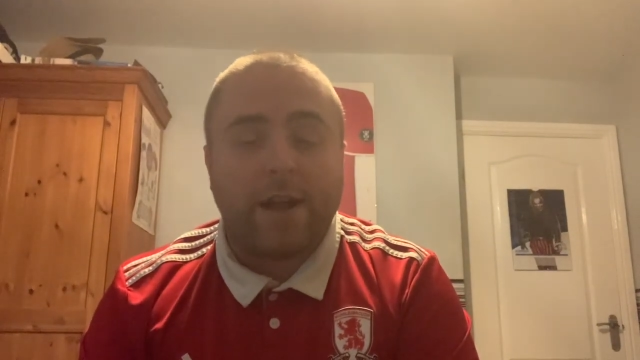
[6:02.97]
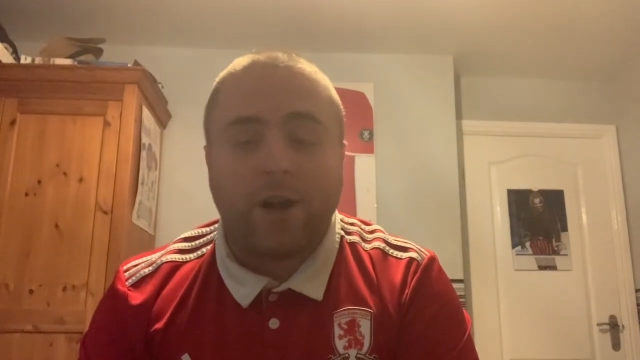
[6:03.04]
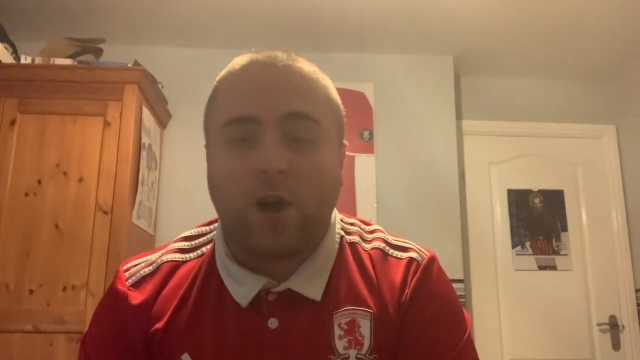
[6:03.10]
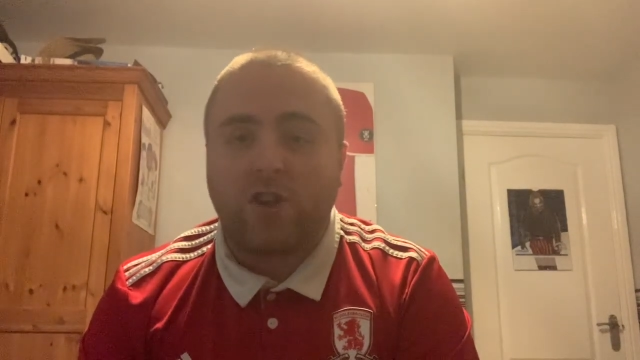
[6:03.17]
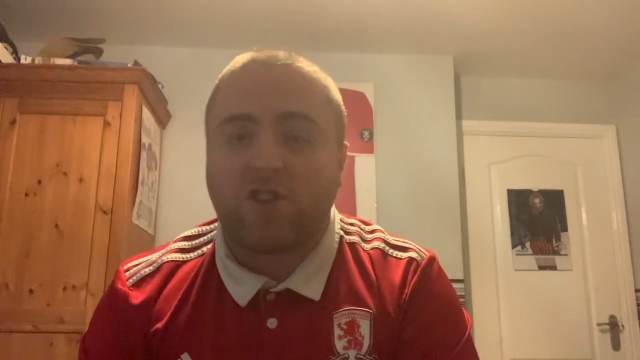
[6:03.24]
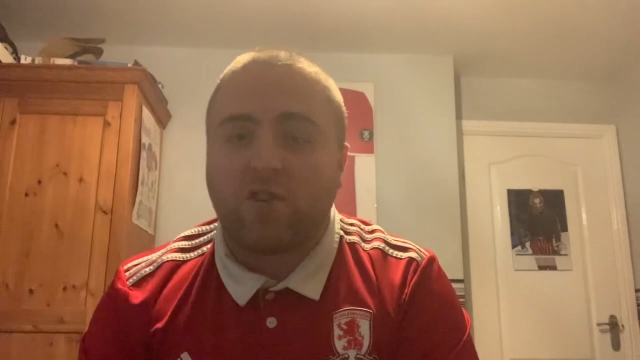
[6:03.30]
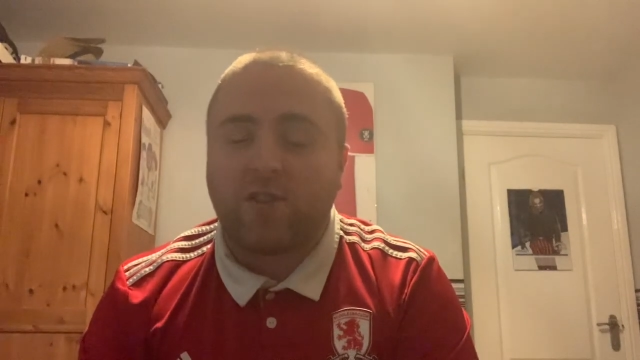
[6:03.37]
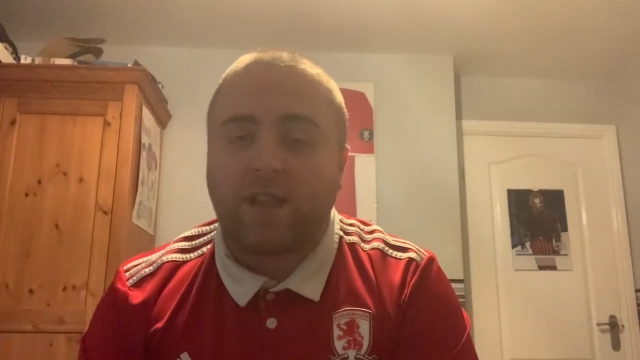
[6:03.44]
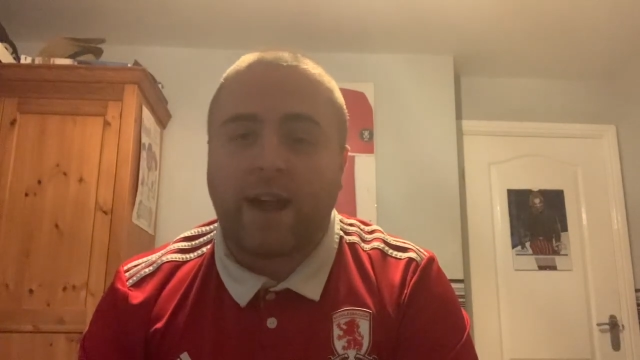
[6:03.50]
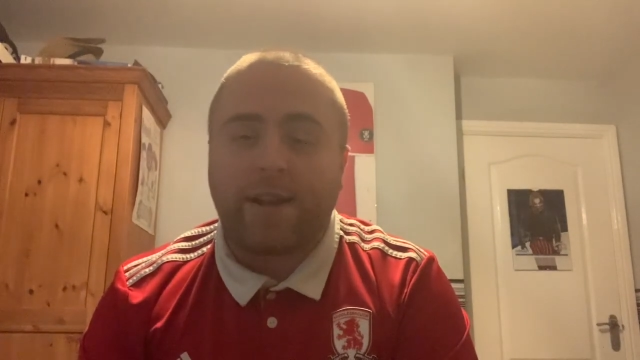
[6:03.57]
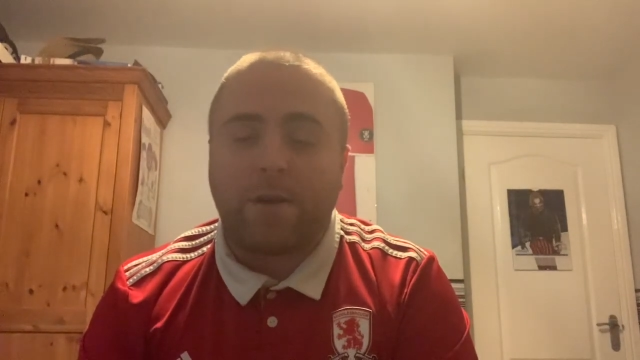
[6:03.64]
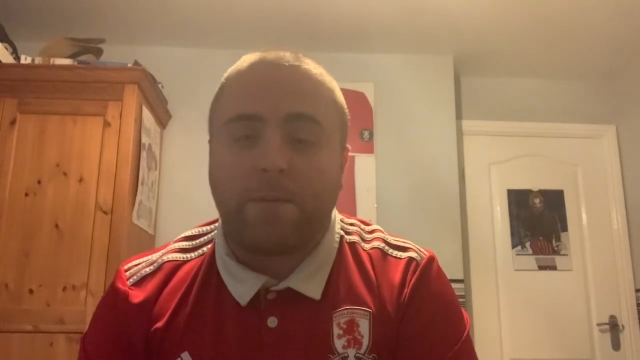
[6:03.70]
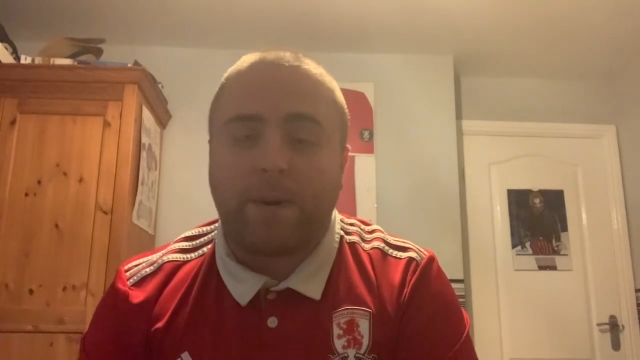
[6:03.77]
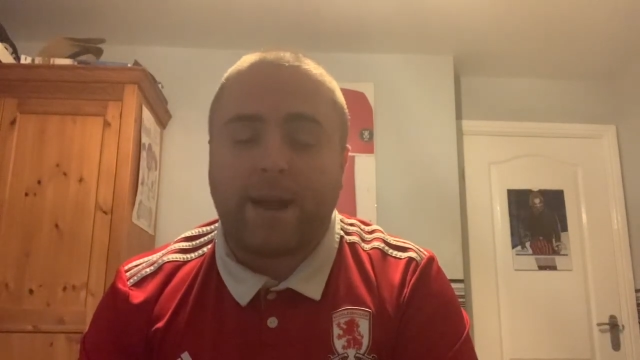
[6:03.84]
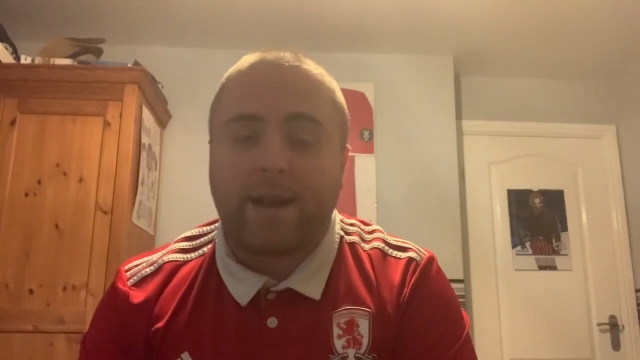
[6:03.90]
And also
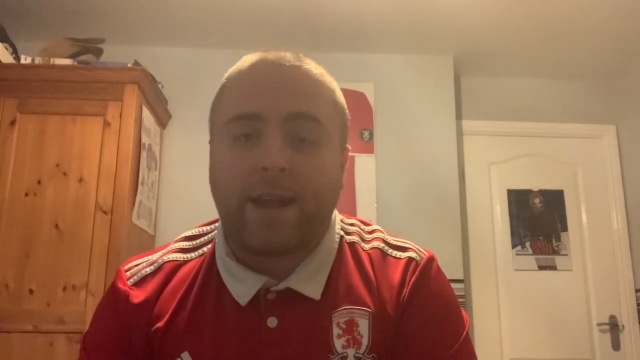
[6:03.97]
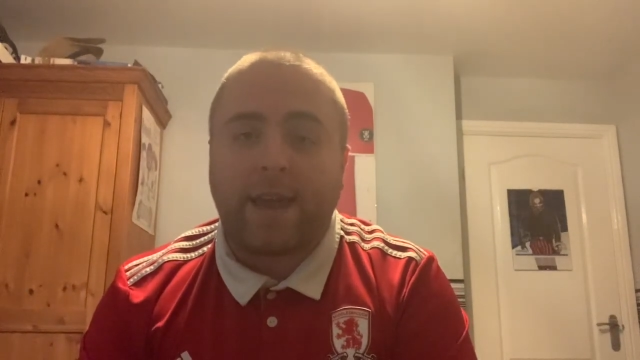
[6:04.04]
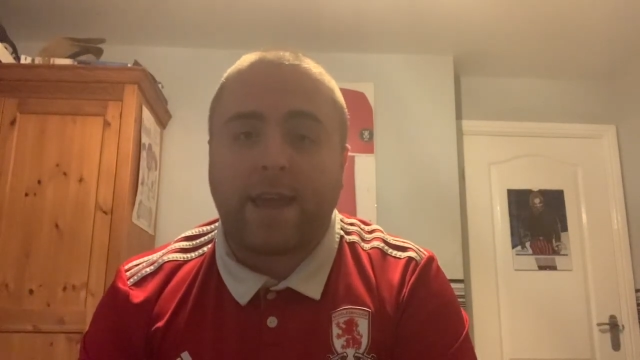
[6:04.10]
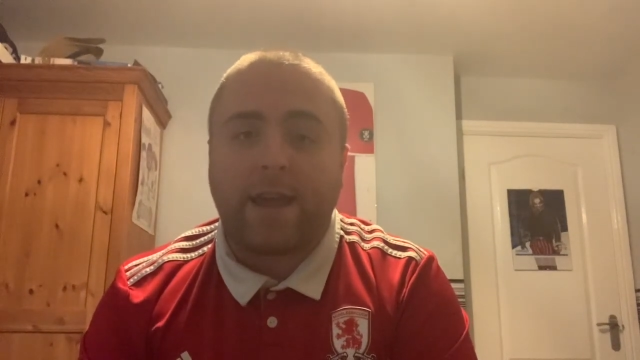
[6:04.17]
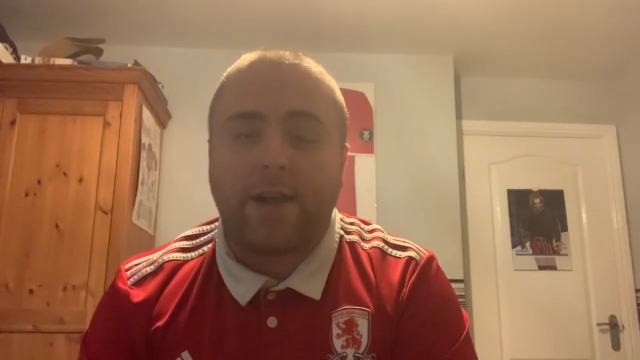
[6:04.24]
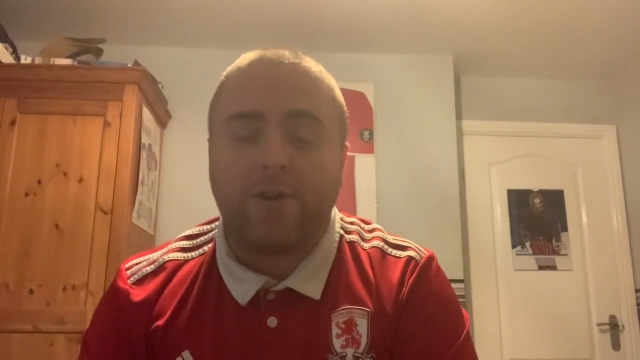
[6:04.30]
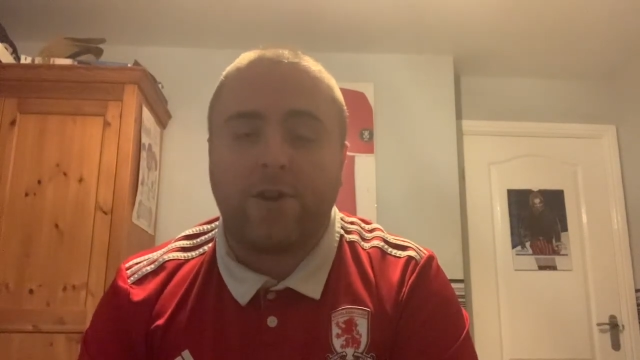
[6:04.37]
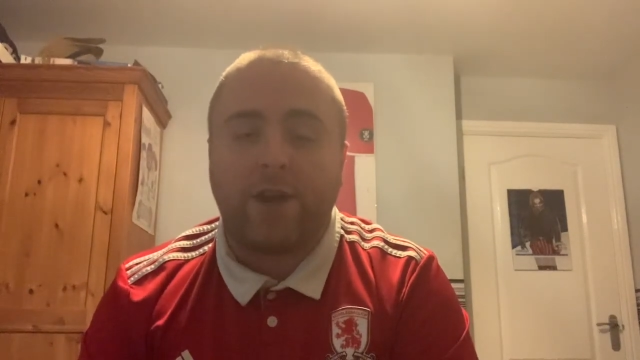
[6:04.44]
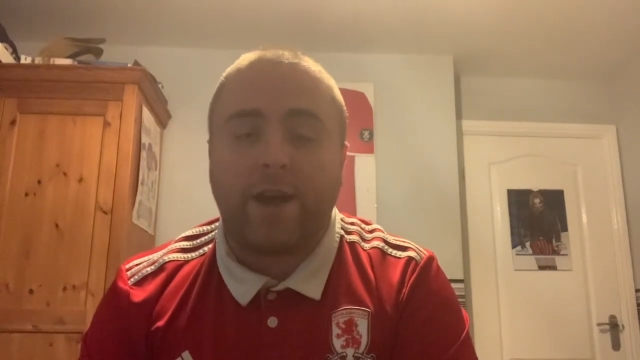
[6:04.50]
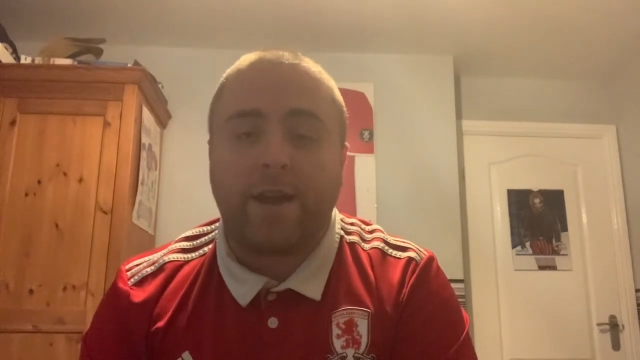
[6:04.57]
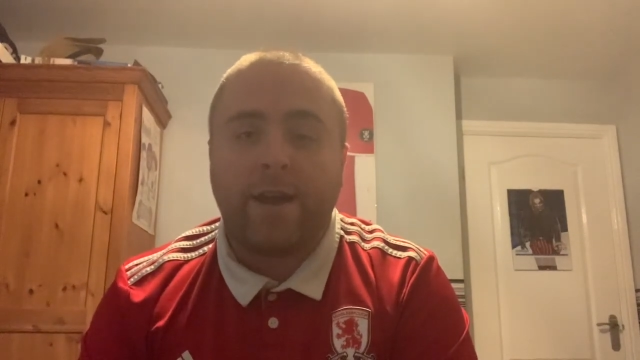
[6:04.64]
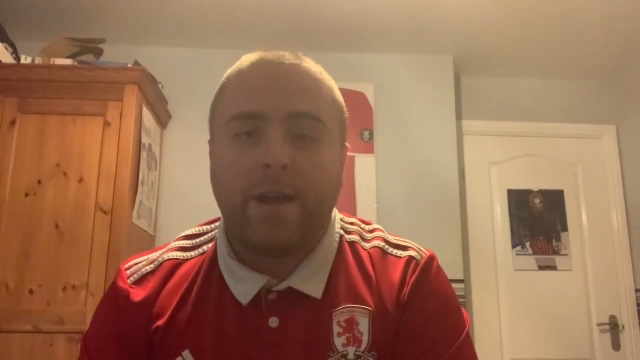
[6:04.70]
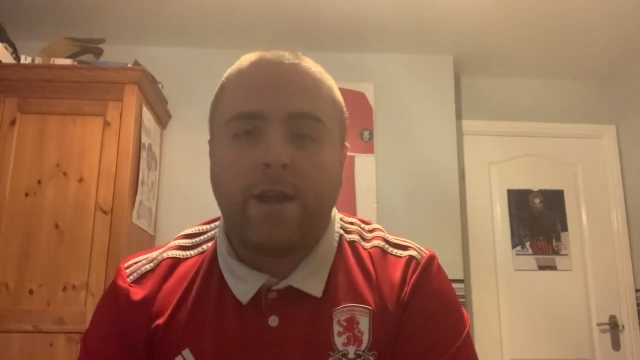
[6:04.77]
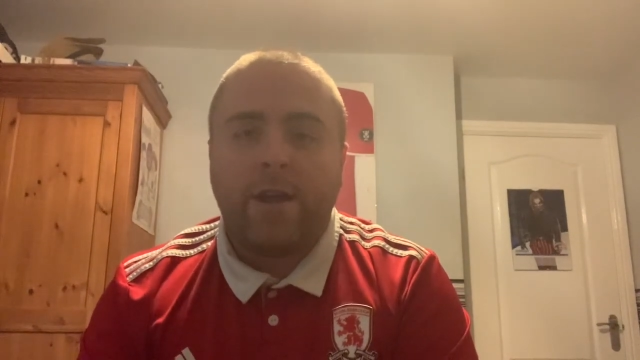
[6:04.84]
Daniel Bentley, another